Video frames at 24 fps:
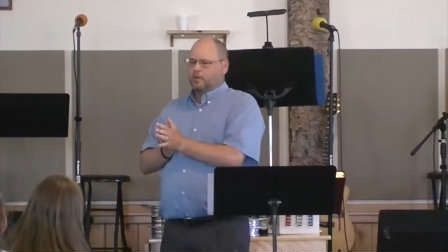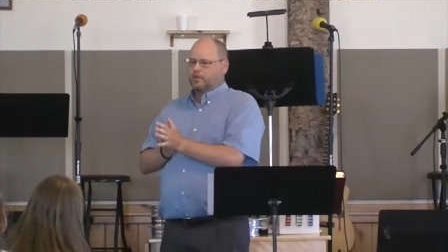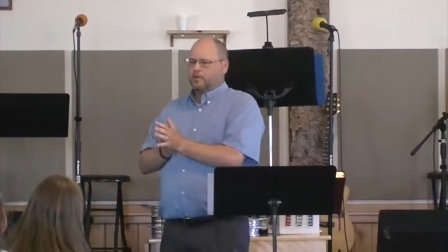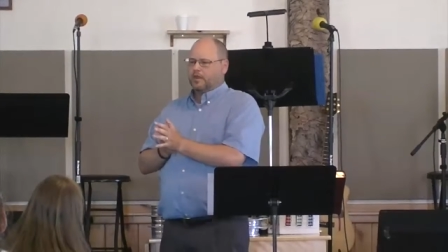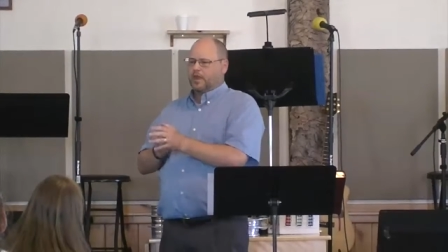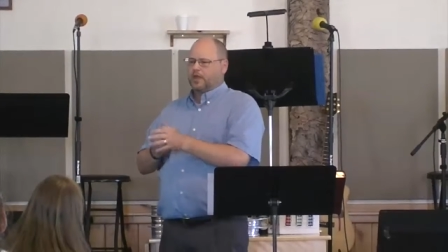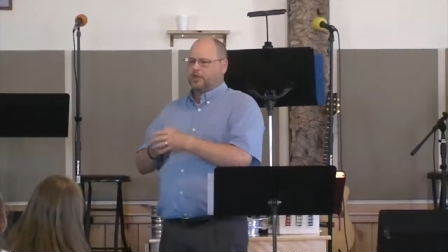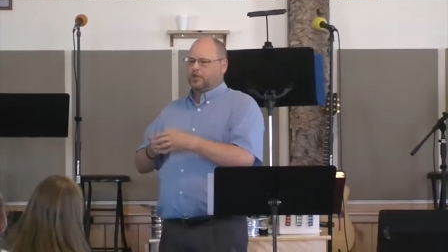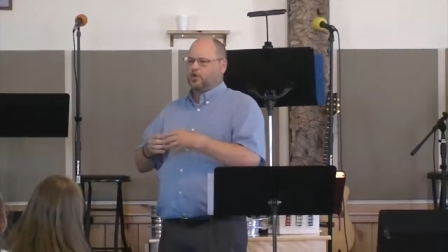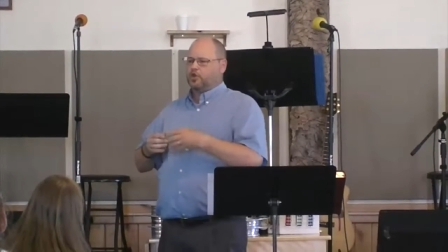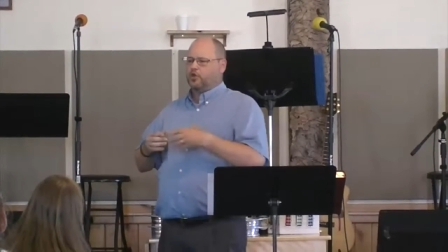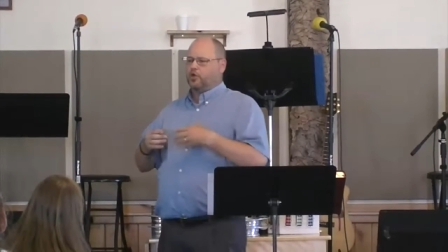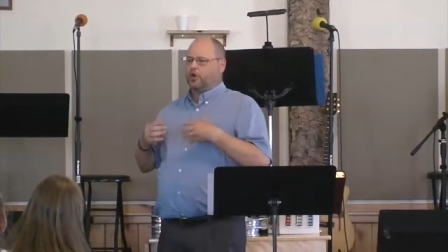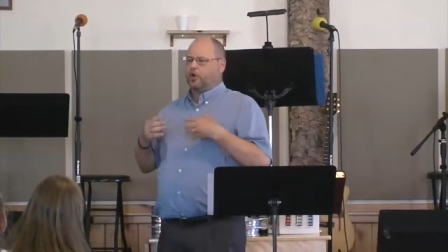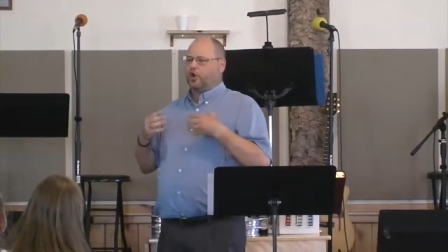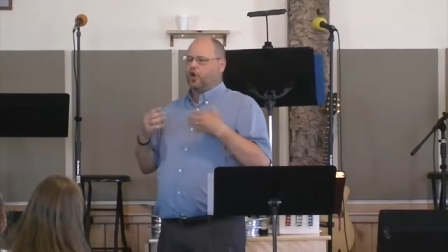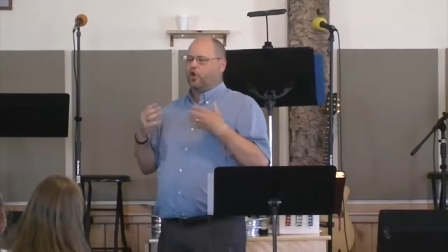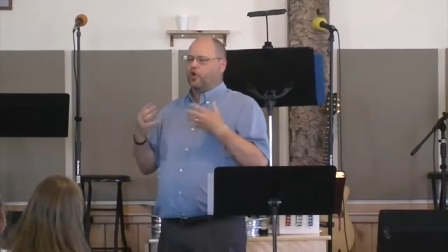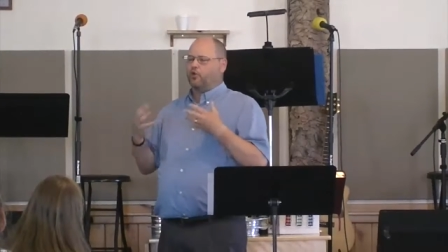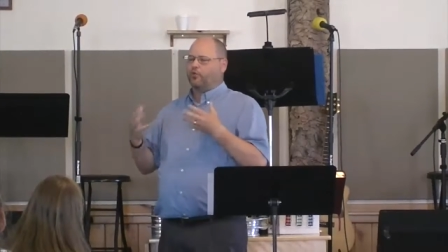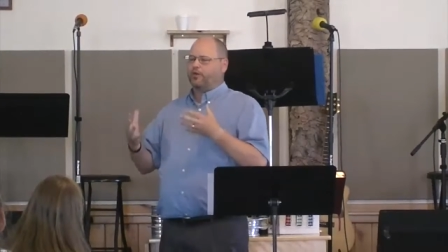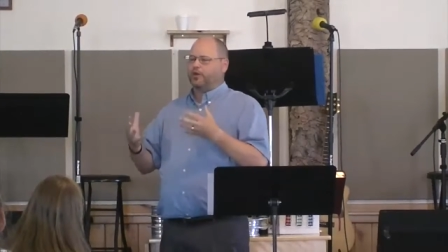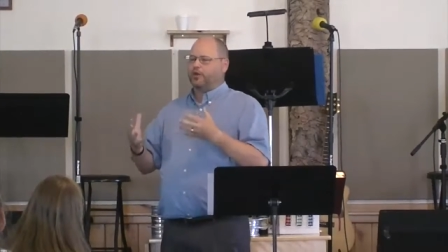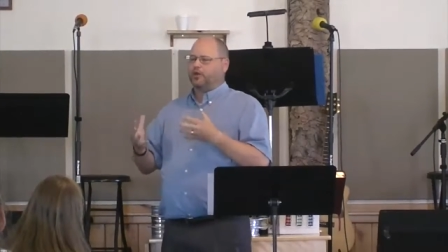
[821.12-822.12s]
That you would
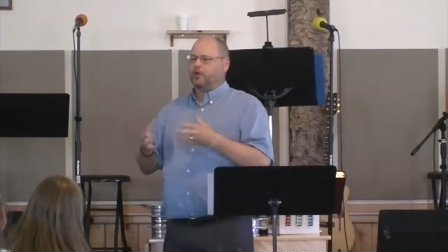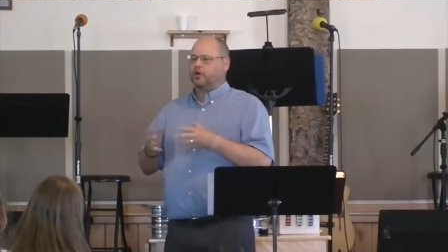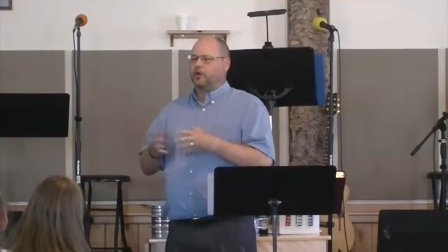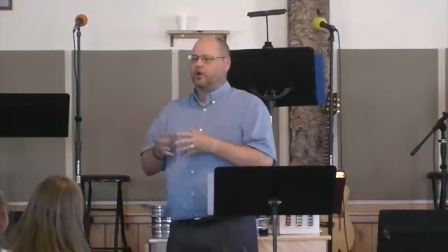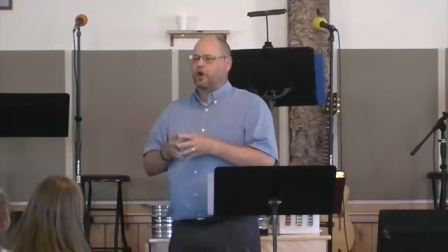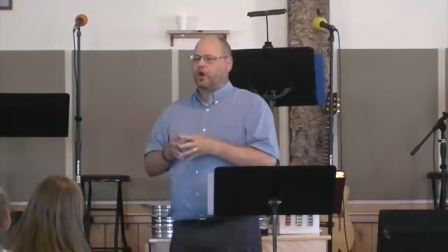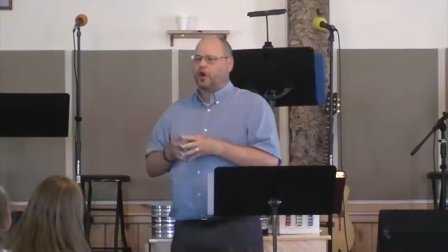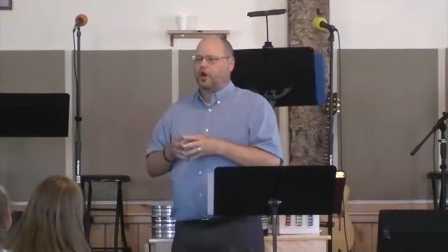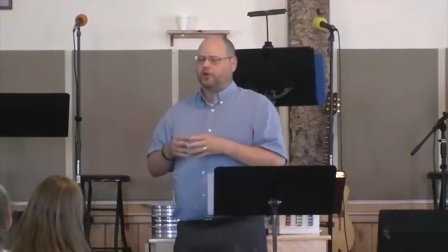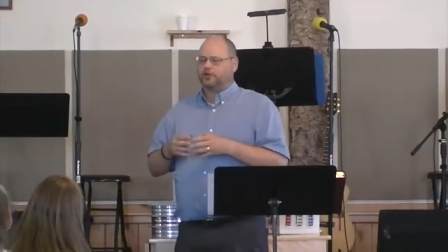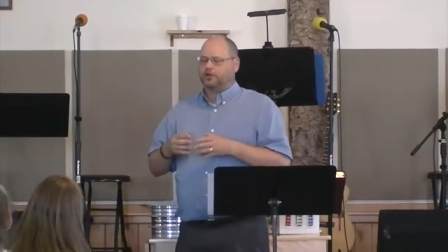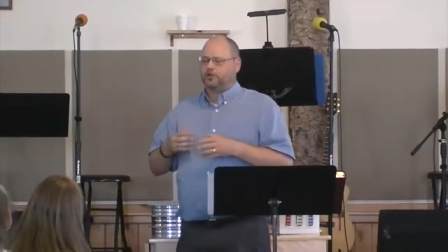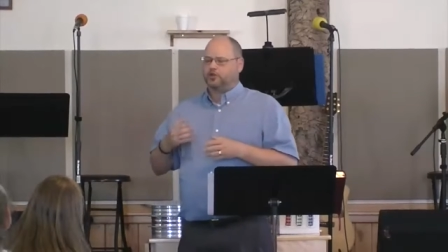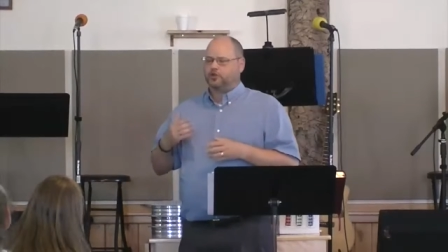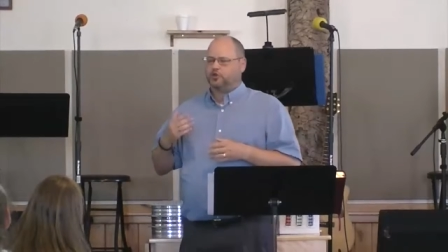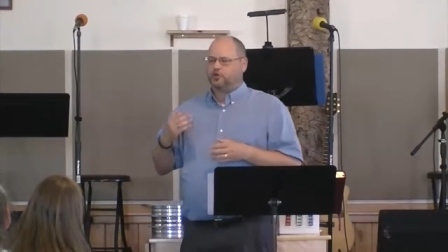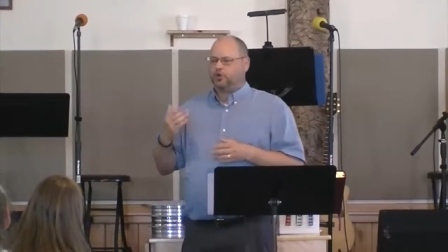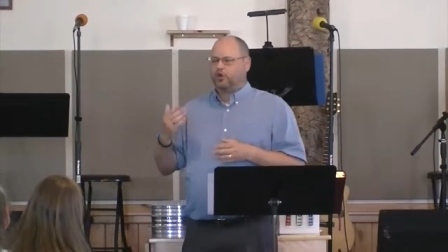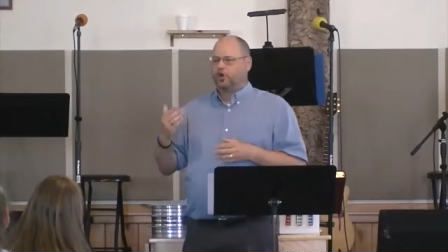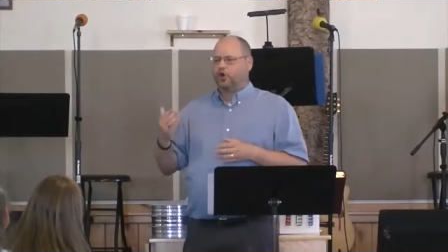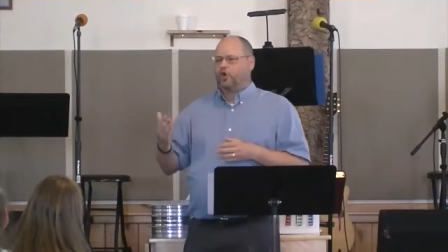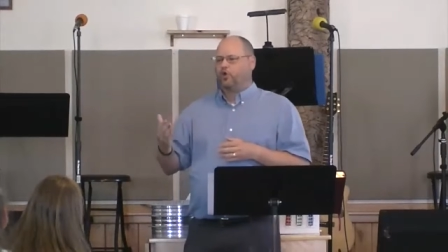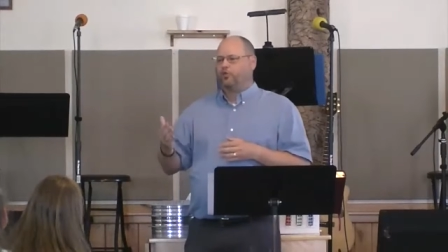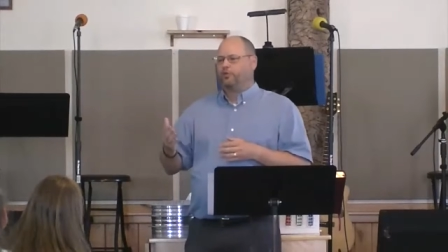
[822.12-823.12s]
open your heart, that
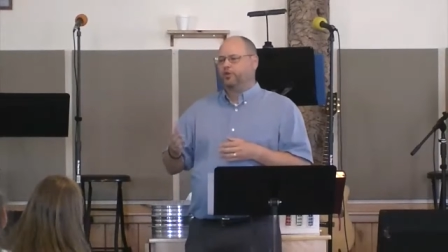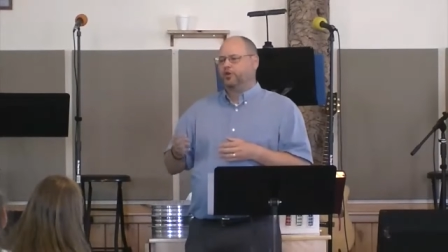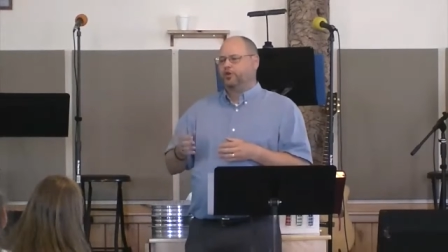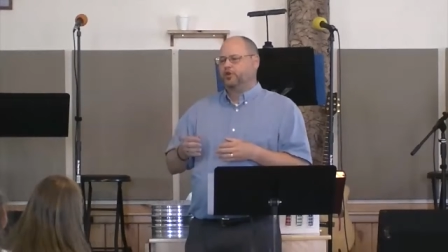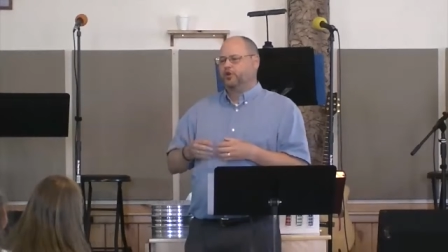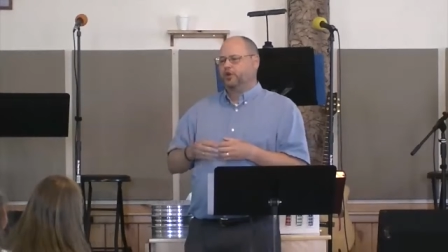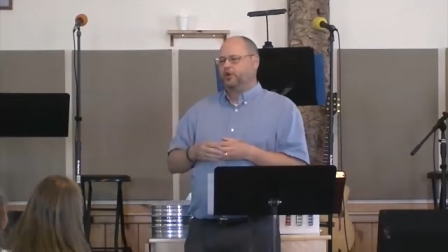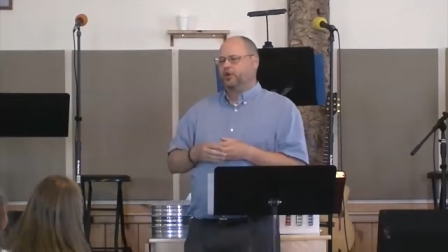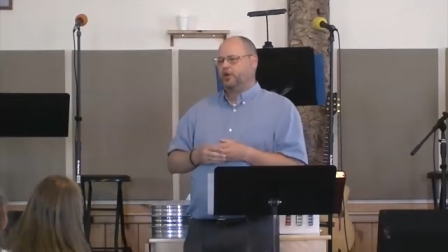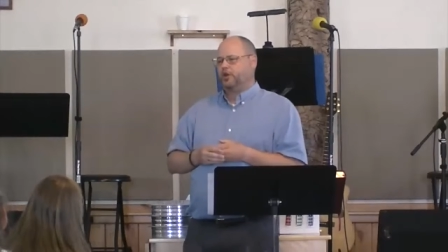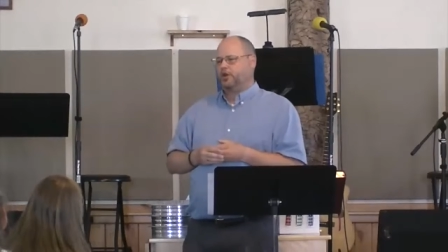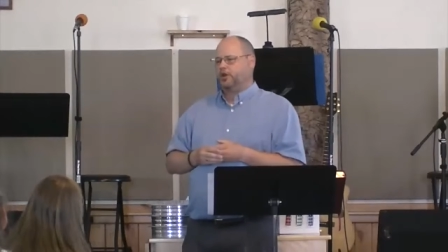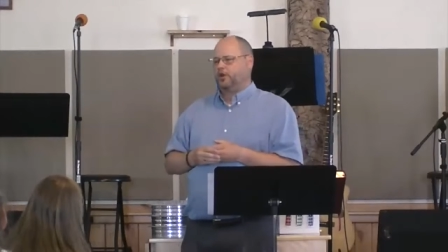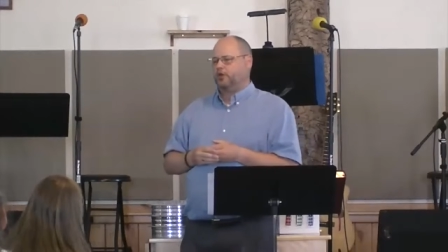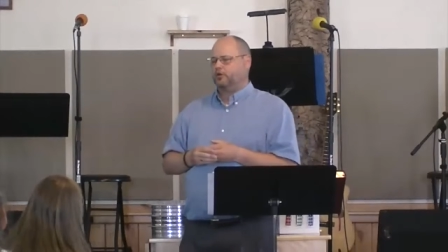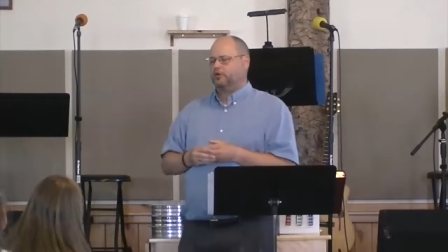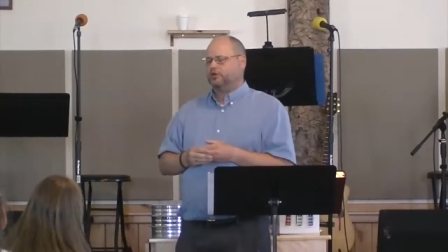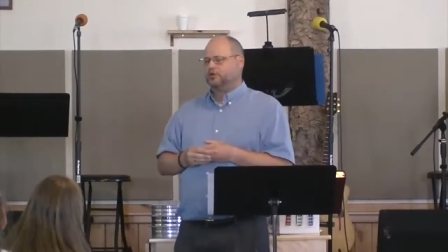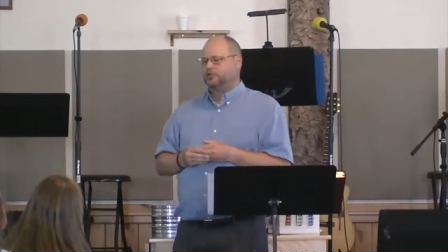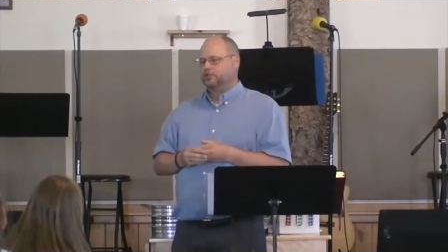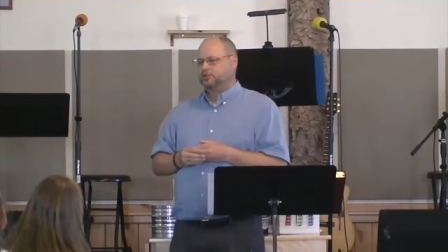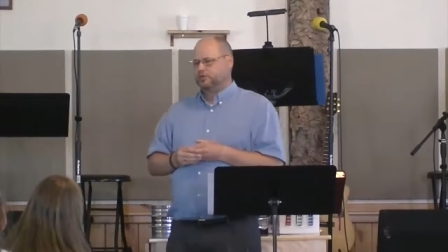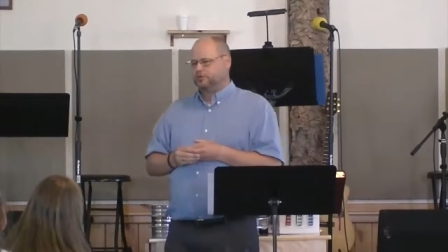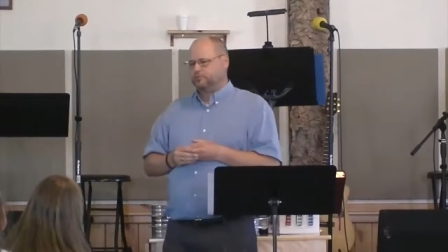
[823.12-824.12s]
you would open your
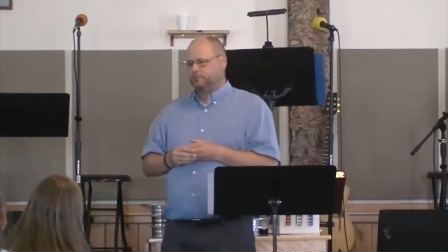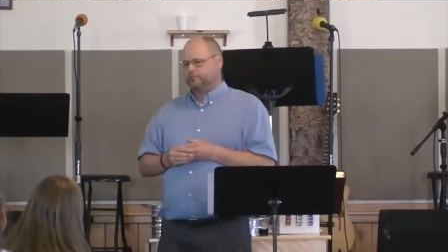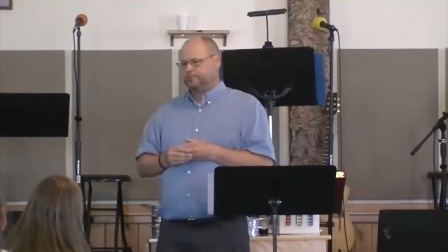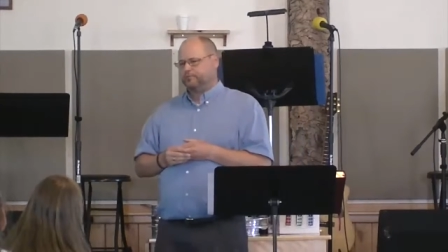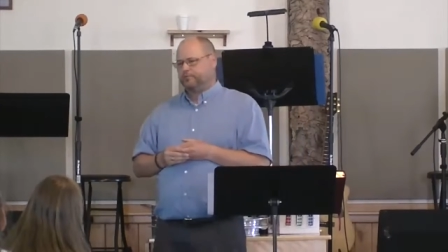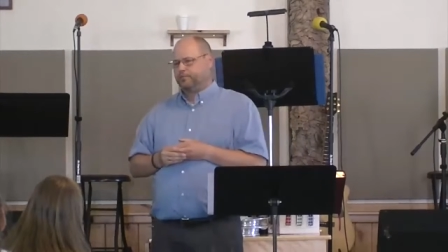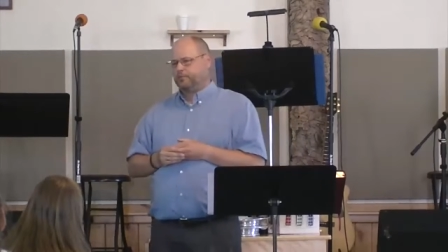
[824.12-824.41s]
ears,